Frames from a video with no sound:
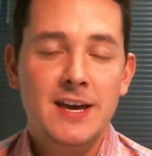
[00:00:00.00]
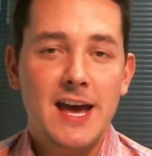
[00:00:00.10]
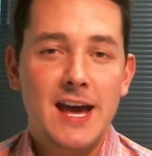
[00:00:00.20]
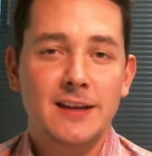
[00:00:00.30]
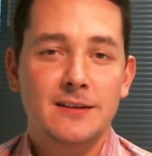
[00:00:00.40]

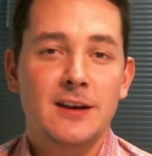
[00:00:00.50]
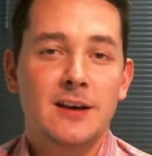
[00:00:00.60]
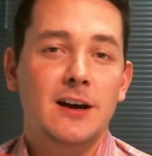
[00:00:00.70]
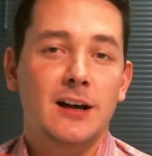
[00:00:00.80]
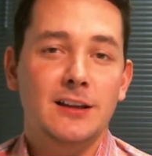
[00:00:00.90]
And
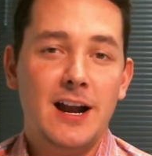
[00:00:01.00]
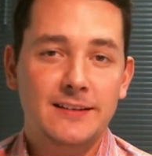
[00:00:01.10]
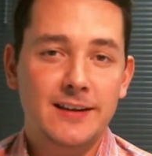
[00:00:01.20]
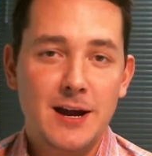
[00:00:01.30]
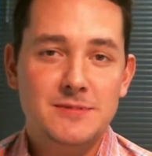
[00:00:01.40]
a lot of
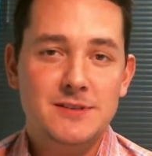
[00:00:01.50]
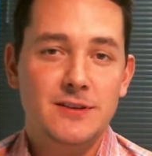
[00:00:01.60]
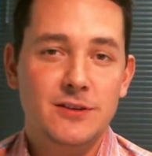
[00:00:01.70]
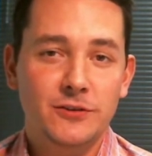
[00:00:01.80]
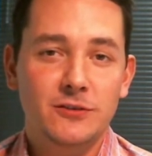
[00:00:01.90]

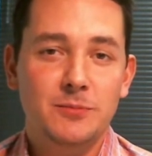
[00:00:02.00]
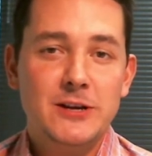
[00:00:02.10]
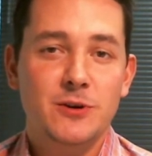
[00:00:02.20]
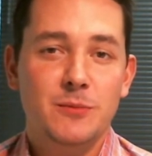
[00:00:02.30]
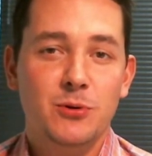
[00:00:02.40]
times, those
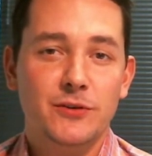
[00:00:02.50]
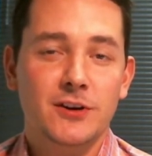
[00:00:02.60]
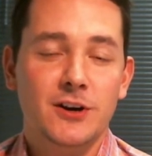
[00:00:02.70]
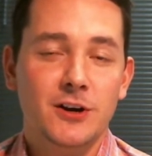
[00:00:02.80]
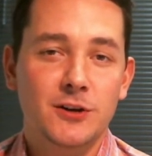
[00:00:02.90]
inspection
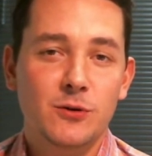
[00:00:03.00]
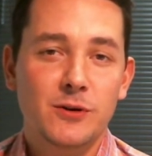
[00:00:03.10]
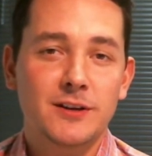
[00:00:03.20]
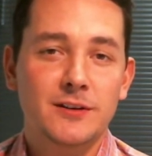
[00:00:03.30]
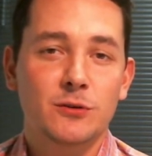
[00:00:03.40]
reports are
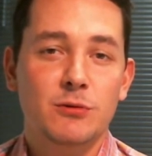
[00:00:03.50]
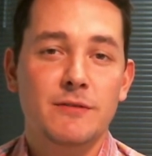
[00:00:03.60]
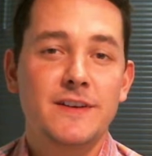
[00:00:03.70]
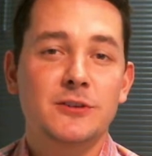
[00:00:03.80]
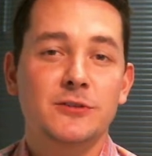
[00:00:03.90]
going to
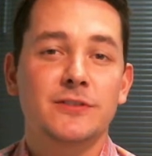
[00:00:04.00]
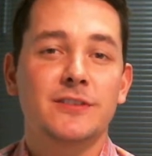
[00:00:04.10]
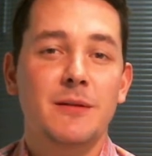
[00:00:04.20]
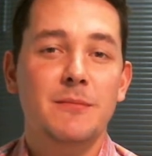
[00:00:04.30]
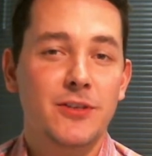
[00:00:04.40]
reveal
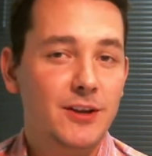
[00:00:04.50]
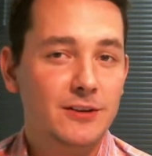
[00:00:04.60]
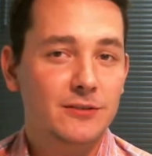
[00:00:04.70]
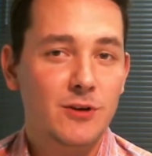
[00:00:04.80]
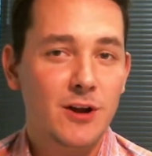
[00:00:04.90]
something
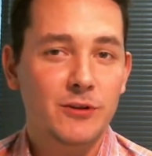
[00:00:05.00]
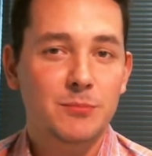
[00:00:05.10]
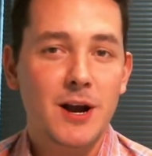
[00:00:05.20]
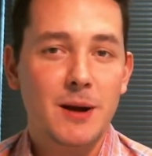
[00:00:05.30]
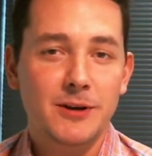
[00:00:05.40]
that's wrong with the
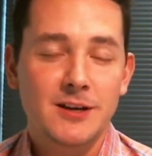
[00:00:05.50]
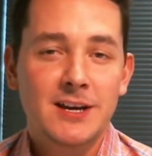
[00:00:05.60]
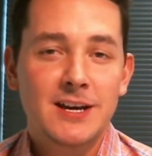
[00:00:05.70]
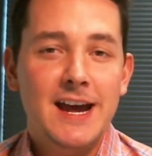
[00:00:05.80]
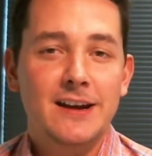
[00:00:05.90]
property.
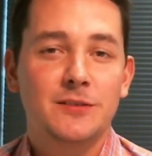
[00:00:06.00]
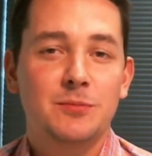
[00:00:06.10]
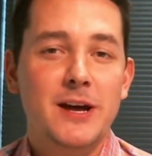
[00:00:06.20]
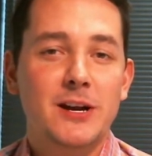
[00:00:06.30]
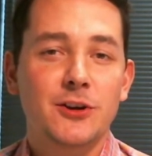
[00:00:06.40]
And it's
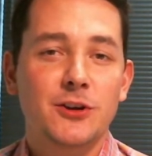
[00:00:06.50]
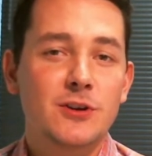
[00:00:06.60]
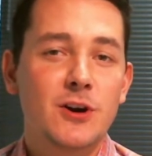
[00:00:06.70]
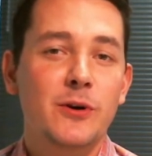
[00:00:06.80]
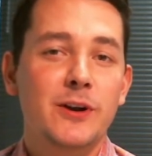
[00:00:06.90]
better you
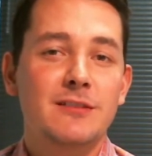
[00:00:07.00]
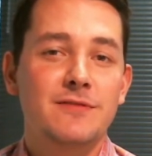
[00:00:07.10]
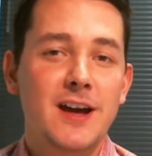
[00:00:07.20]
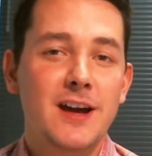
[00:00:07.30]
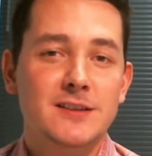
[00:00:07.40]
know in
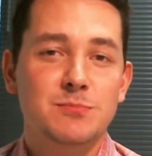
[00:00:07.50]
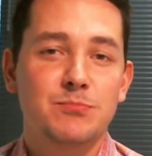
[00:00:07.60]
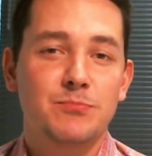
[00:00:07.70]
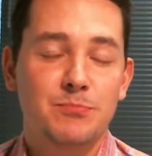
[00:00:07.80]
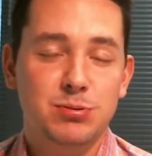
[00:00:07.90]
advance
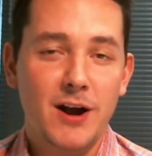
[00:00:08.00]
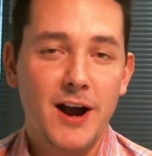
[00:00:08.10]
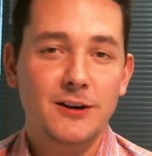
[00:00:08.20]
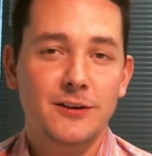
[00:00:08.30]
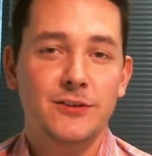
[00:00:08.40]

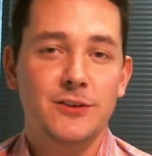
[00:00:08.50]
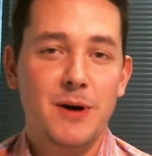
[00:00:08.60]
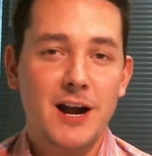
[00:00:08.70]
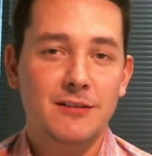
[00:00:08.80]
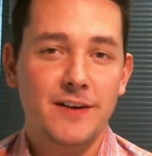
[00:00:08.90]
prior to the
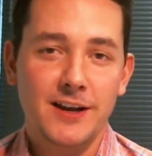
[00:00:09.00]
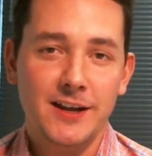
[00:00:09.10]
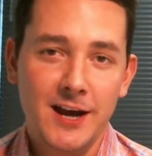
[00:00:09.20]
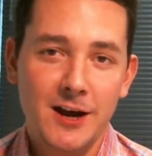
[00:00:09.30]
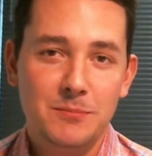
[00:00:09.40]
buyer
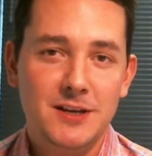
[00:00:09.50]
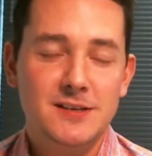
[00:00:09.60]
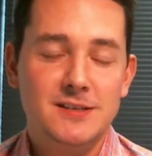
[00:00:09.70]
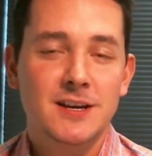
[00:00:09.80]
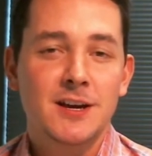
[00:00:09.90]
finding out
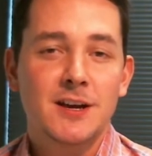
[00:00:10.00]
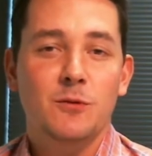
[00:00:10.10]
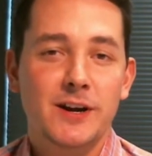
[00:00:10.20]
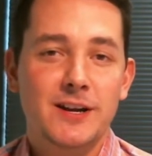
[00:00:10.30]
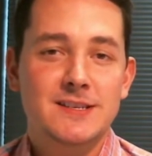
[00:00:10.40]
because
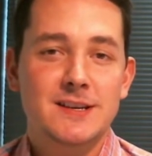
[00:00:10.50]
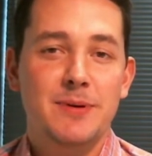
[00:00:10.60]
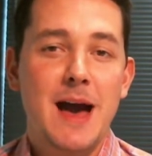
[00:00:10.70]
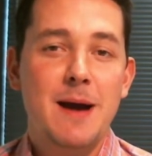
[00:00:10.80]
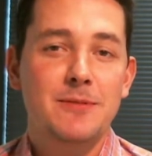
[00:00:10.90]
what ends up
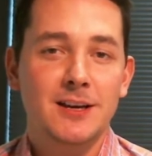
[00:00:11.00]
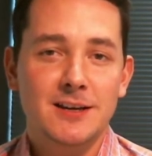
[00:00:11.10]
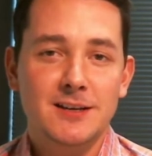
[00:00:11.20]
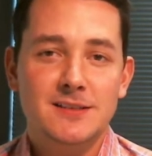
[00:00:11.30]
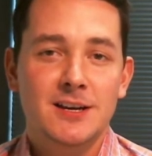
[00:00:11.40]
happening
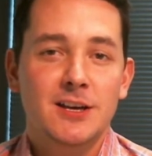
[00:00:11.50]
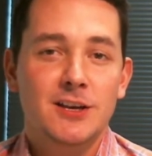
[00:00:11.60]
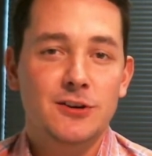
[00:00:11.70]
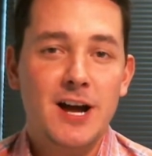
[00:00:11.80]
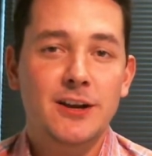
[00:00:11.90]
is
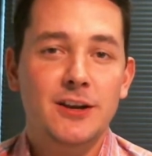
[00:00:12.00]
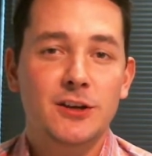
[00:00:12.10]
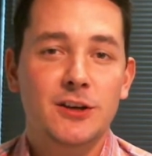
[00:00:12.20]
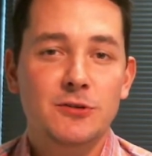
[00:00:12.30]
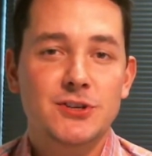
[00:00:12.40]
you're not
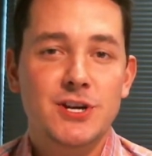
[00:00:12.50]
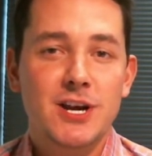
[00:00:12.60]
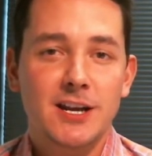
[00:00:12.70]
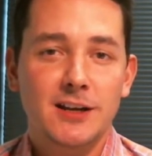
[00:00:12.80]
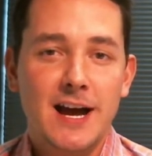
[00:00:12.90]

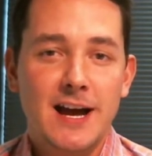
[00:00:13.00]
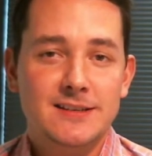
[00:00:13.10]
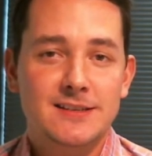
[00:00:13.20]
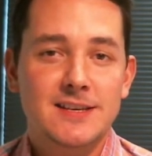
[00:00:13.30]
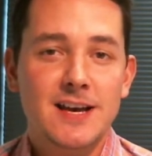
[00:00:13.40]
negotiating as a
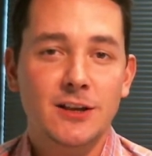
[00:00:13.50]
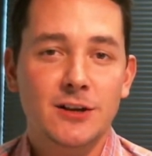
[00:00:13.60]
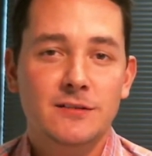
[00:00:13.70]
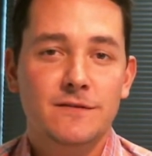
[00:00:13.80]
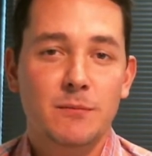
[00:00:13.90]

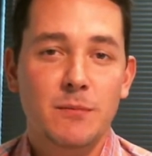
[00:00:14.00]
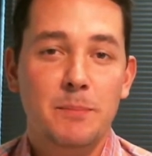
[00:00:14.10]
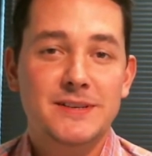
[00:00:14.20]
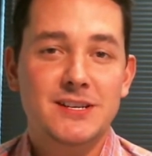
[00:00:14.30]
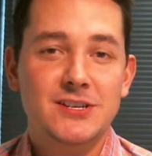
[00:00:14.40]
seller from a
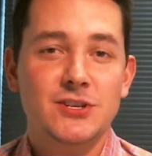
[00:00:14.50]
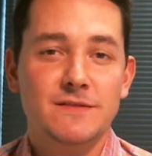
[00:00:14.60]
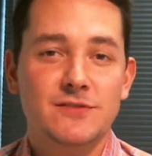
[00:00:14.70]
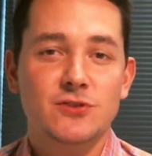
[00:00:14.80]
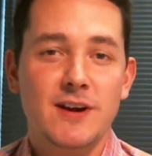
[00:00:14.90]
position
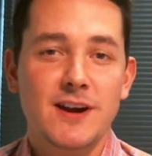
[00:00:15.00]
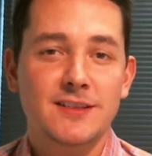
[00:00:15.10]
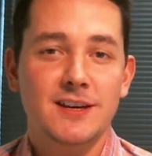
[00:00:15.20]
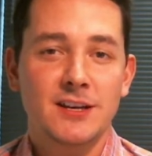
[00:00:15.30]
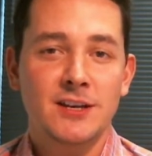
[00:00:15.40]
of strength
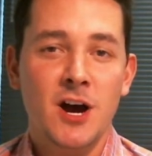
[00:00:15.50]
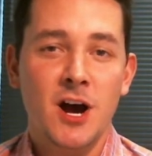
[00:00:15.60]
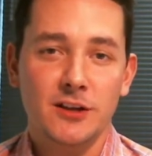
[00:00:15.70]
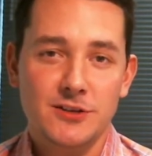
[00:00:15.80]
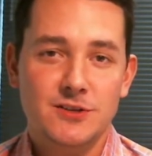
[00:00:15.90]
and
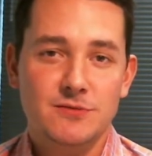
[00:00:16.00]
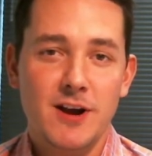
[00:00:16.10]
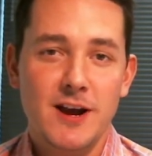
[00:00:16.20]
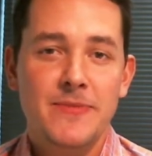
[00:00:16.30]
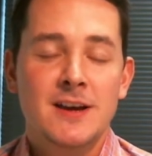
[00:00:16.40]
knowledge,
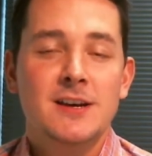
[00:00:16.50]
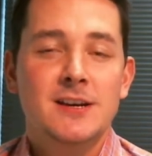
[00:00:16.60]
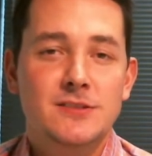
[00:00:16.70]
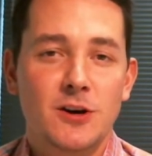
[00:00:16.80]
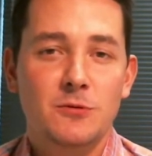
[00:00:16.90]
right?
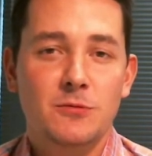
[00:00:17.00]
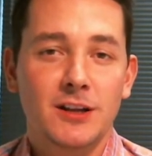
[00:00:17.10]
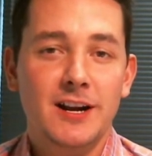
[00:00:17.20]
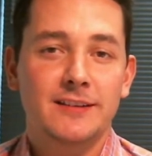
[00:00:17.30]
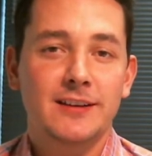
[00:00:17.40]
So a
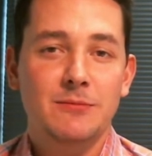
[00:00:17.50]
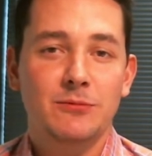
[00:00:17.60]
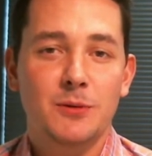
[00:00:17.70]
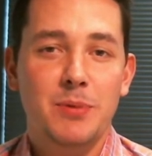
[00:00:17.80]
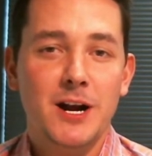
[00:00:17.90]
lot of times
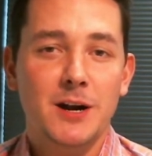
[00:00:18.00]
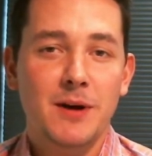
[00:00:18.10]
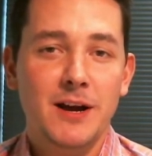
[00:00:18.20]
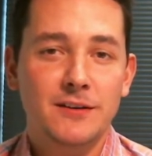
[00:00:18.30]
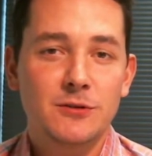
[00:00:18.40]
what a buyer
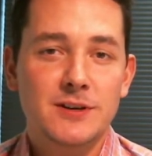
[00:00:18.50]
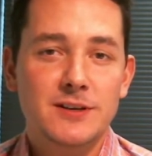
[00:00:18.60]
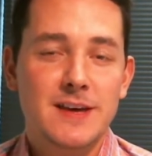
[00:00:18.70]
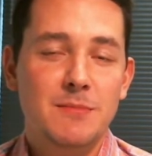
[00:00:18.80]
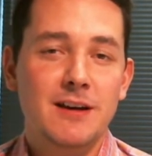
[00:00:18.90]
might do is
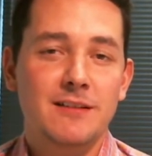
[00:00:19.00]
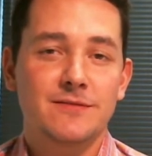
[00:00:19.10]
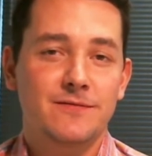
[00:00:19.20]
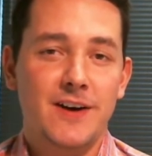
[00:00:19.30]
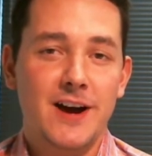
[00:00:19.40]
they might
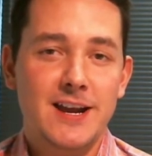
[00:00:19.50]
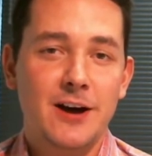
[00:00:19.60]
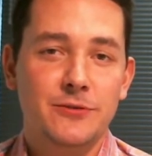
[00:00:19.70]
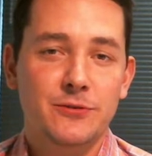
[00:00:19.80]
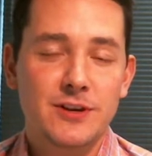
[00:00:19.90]
find
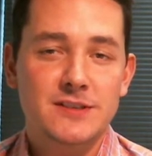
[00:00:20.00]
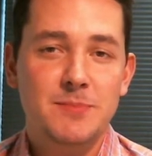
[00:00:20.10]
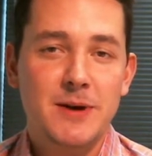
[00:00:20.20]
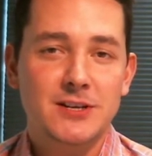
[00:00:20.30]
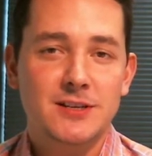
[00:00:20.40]
out through the
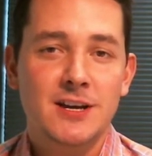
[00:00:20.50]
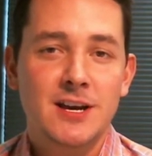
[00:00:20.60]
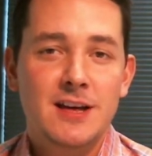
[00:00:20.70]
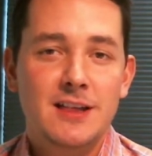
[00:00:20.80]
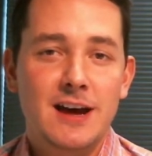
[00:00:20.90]
inspection
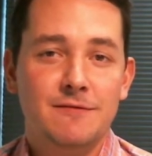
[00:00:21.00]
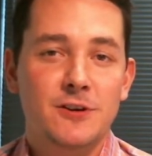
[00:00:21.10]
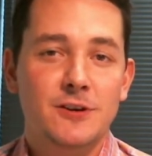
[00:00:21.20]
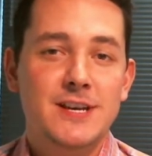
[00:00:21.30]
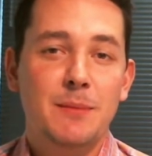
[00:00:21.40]
that, for
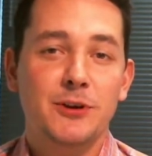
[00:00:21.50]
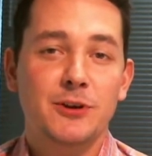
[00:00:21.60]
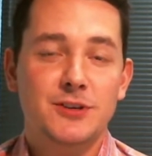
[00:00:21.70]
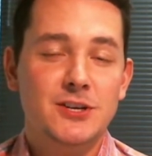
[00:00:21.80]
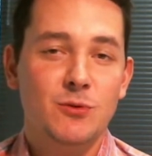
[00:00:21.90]
example, your
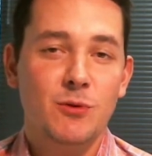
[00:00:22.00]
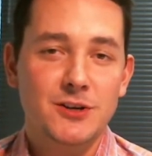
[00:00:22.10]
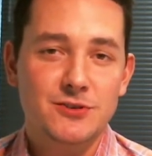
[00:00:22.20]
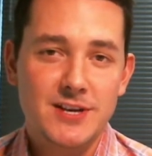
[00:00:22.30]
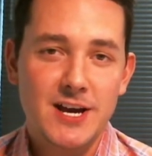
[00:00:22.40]

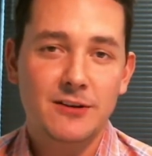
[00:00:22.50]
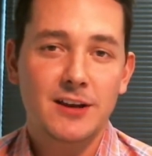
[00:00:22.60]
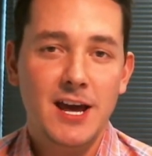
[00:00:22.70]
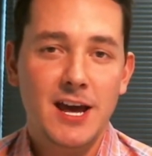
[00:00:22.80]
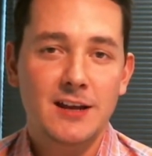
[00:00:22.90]
dishwasher's out
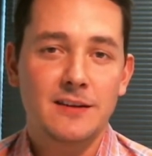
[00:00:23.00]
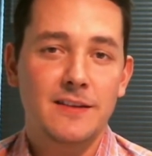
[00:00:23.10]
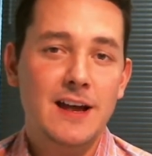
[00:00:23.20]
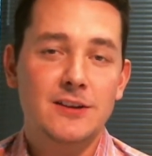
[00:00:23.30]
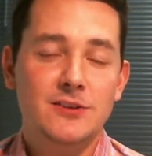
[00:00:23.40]
and
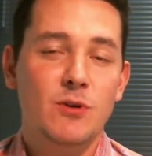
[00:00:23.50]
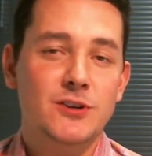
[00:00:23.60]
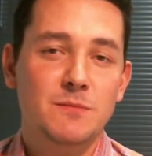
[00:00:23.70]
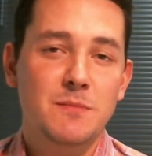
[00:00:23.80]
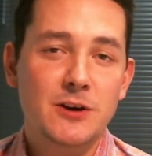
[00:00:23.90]
that
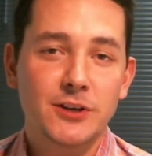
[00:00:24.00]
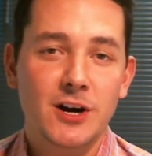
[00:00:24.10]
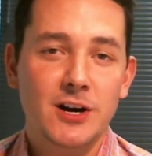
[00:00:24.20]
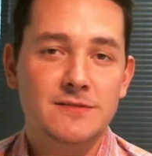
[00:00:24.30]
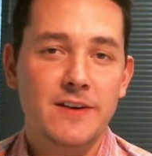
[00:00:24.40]
dishwasher may only
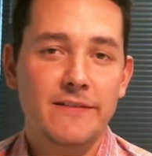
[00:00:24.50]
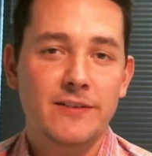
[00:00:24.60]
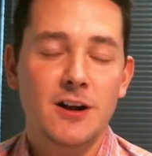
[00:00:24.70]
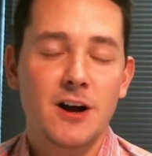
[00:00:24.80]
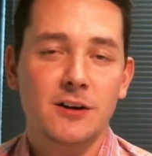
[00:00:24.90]
cost
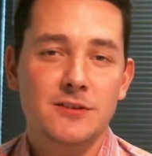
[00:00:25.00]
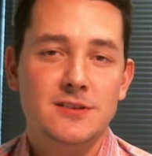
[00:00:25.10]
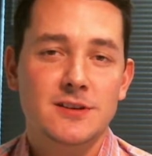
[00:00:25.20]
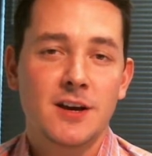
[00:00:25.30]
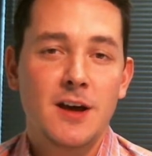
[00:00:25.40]
$500.